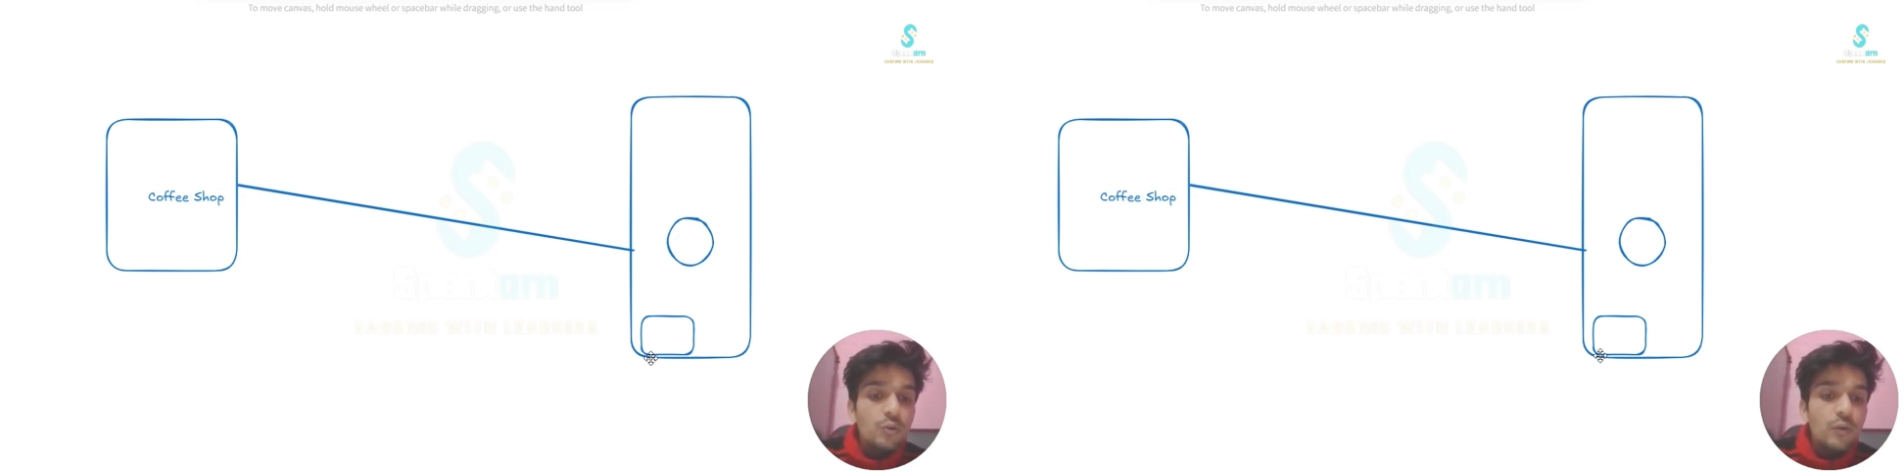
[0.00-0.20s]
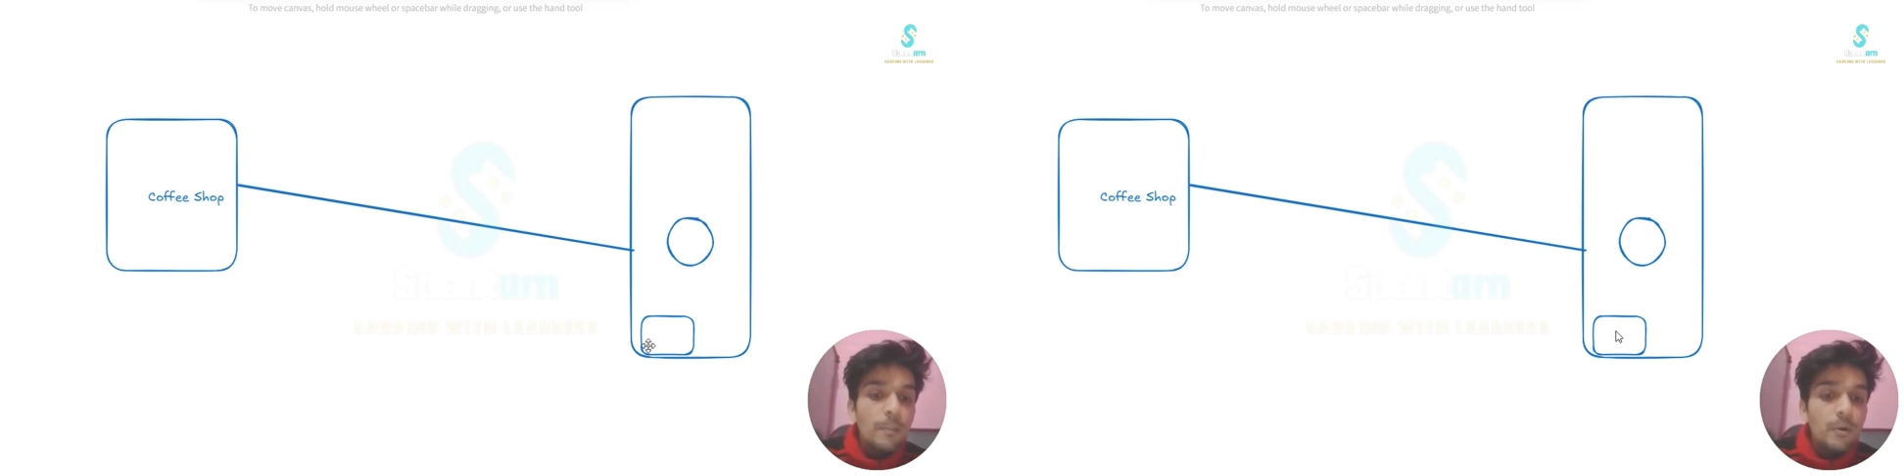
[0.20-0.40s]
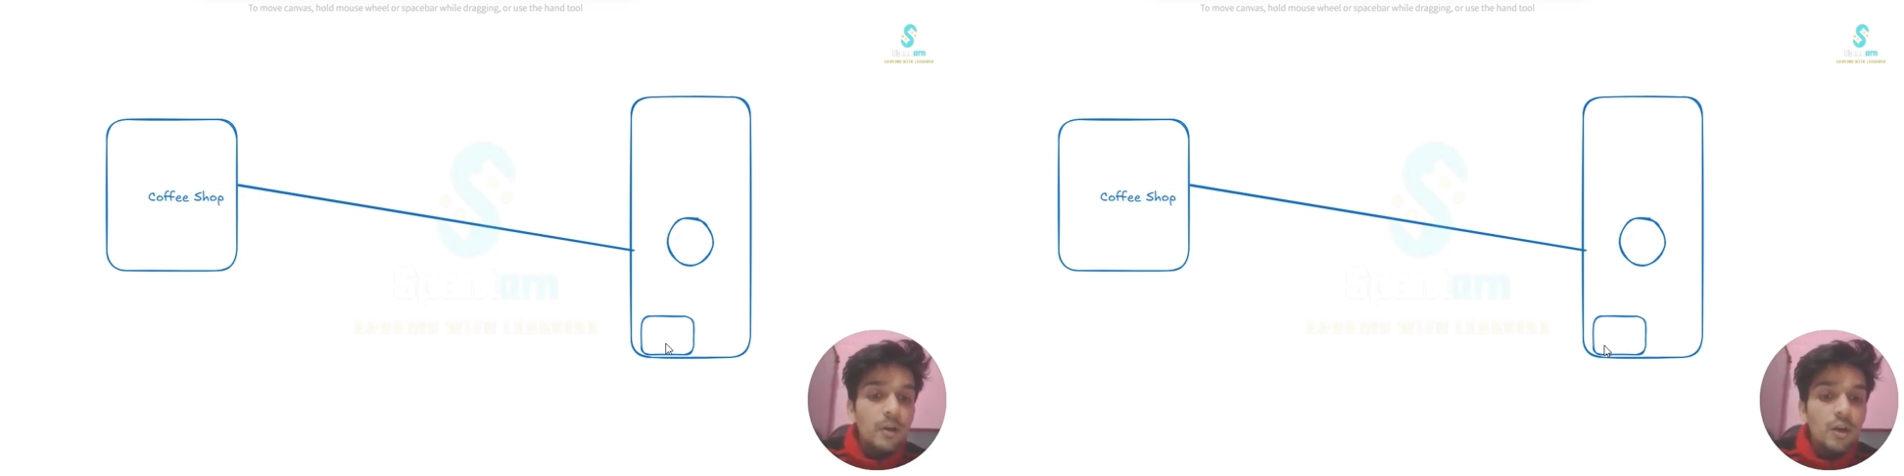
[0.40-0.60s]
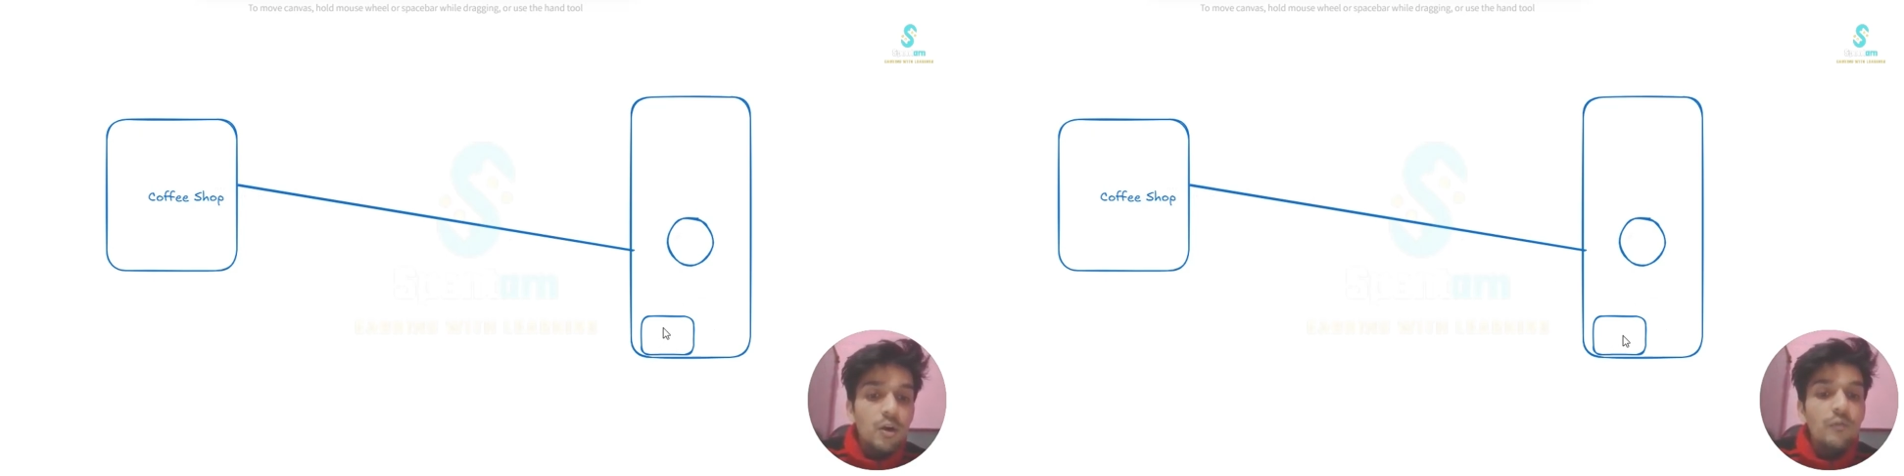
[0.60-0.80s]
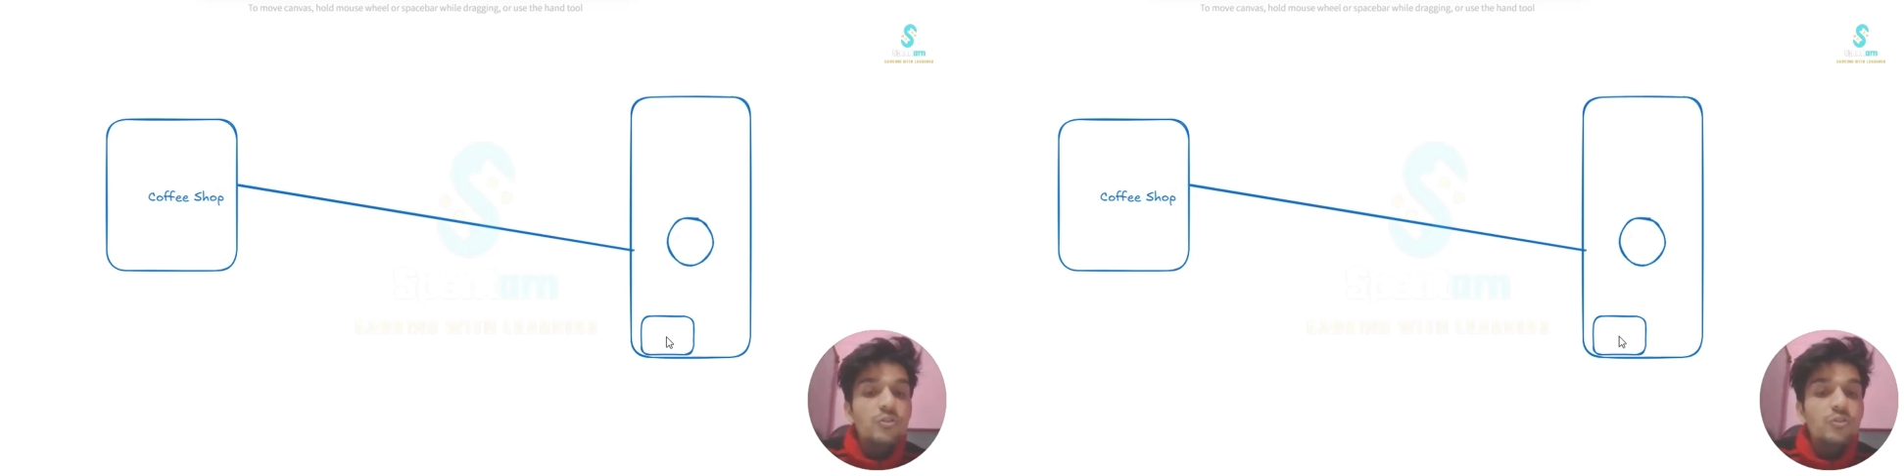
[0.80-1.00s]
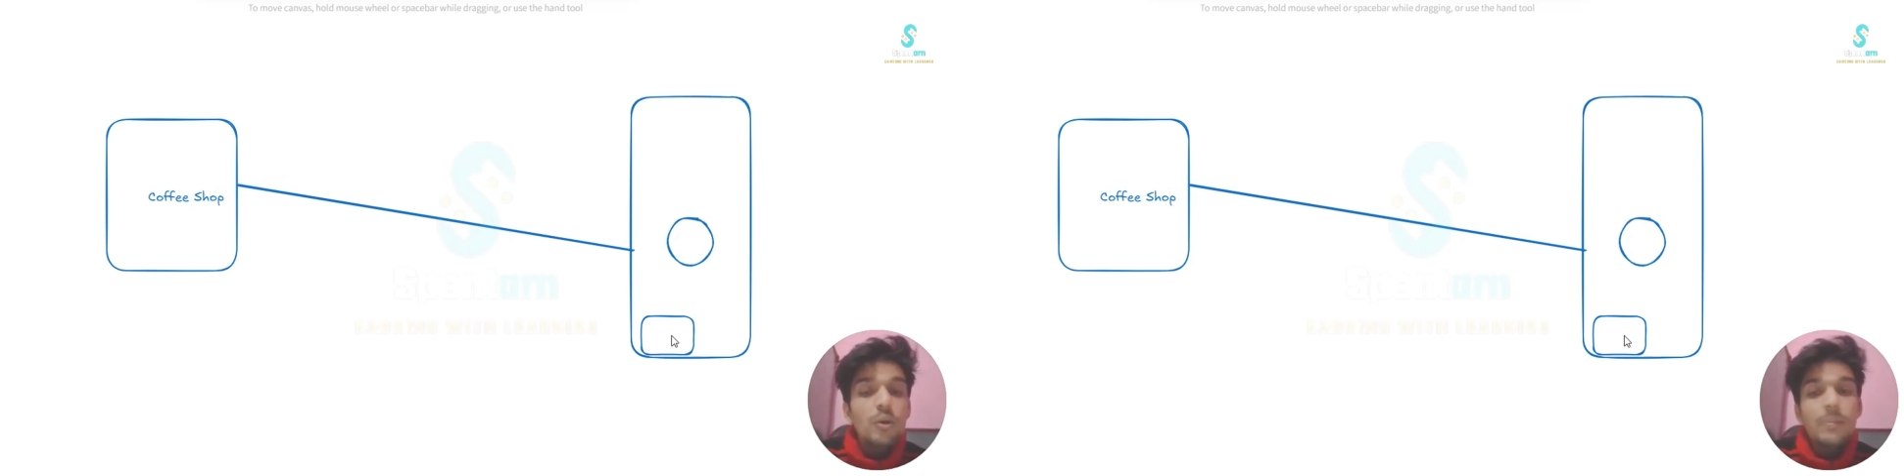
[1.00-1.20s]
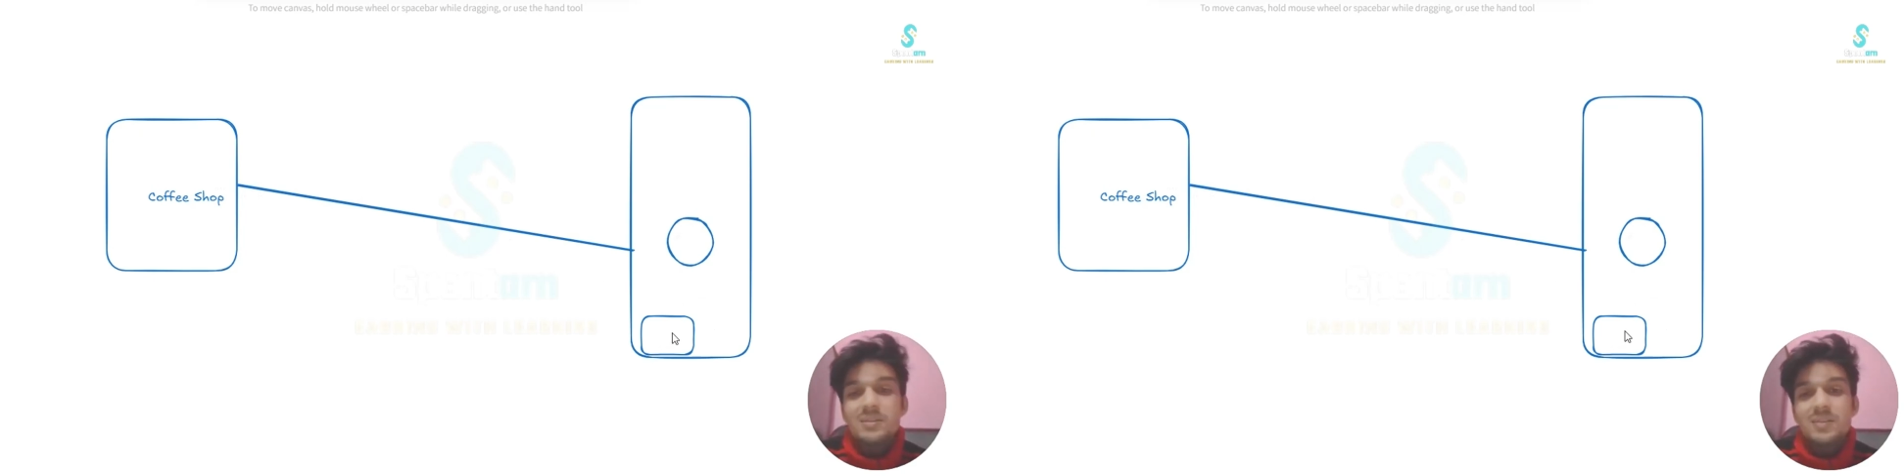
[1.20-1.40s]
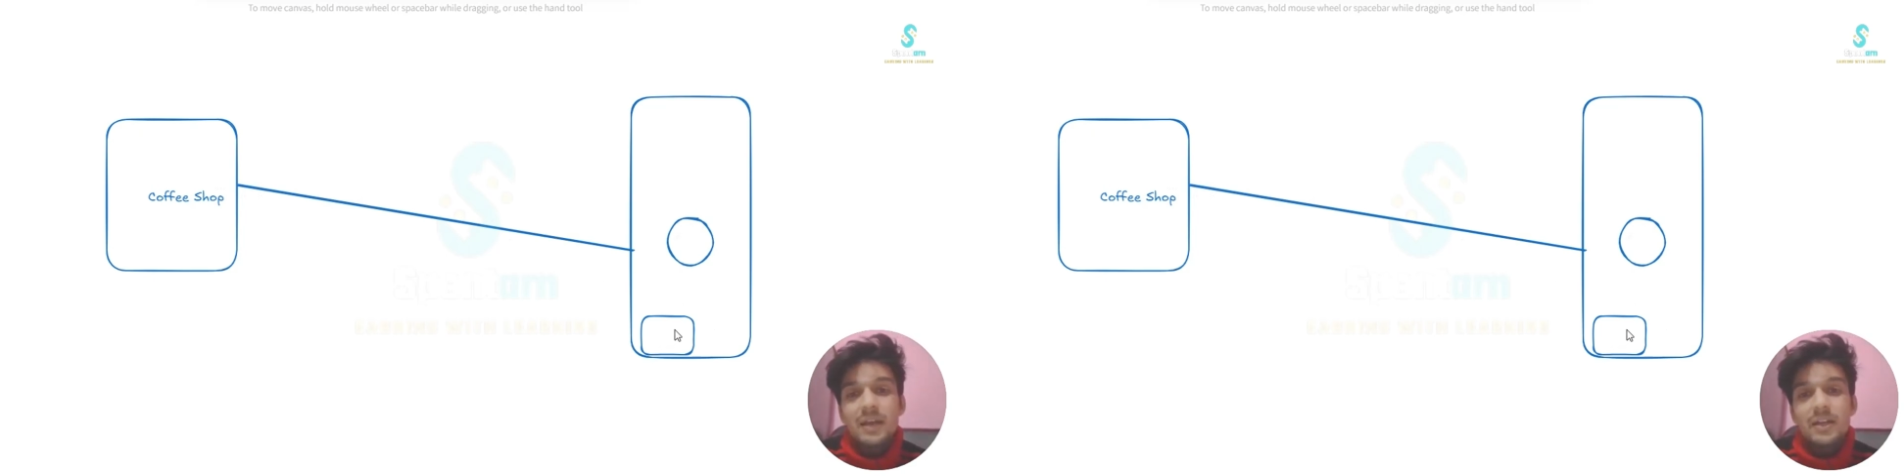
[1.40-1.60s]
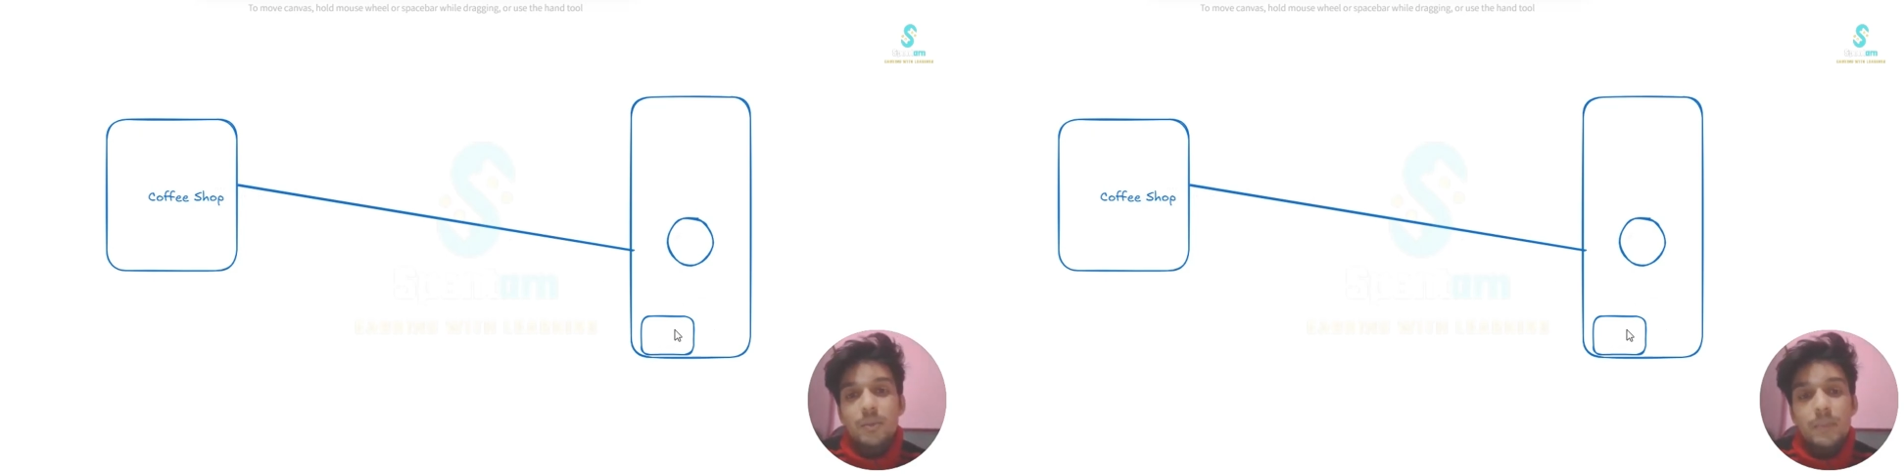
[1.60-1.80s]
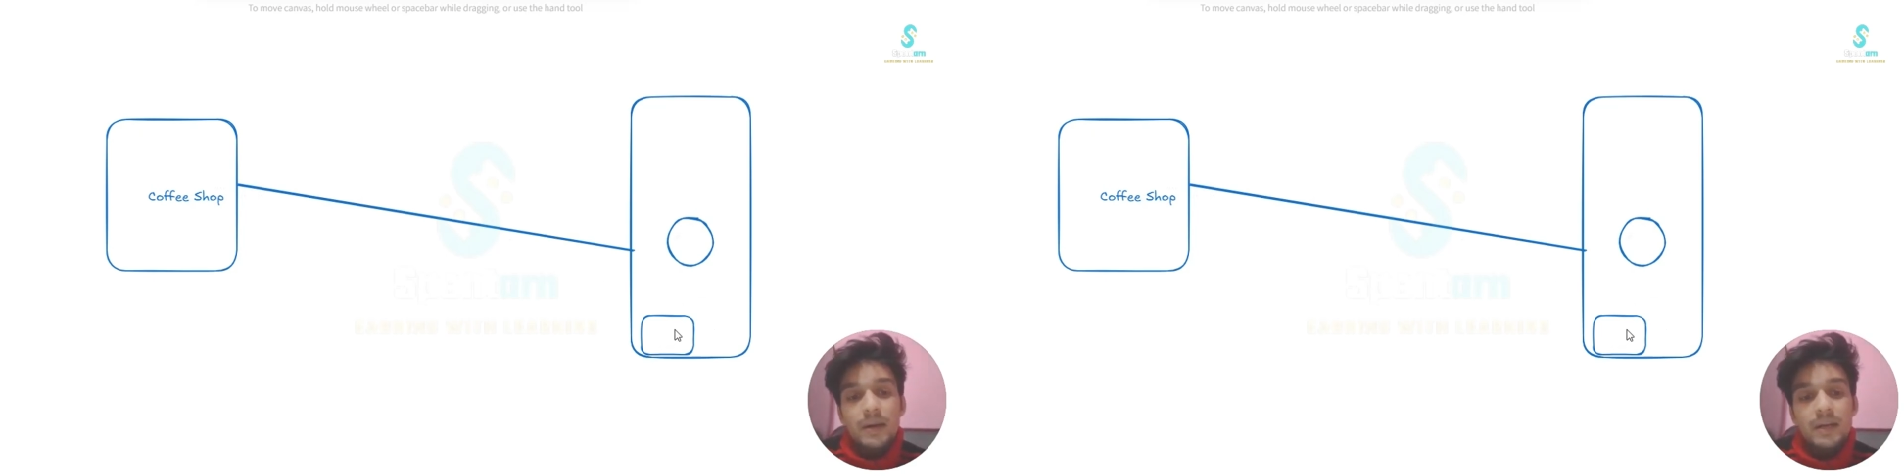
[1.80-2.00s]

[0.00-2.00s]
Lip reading: you will put a coffee shop inside your